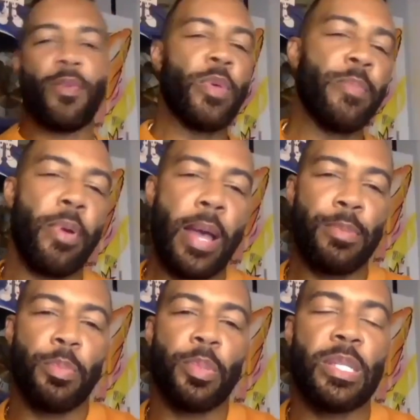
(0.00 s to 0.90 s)
we
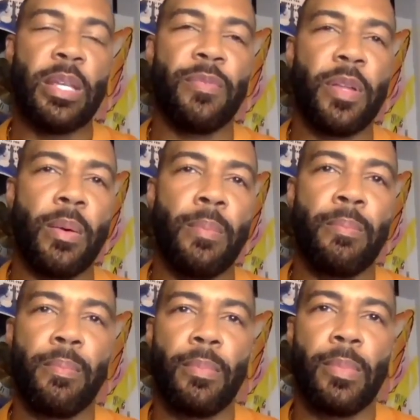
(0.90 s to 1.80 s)
perhaps perceived him
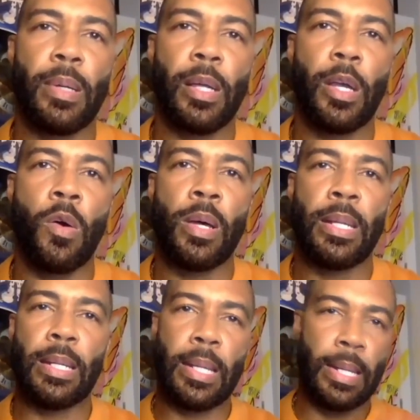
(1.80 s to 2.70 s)

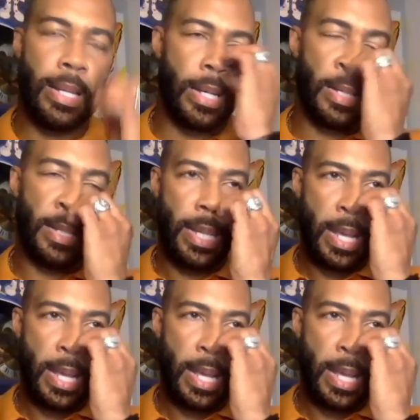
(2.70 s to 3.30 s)
going, and uh,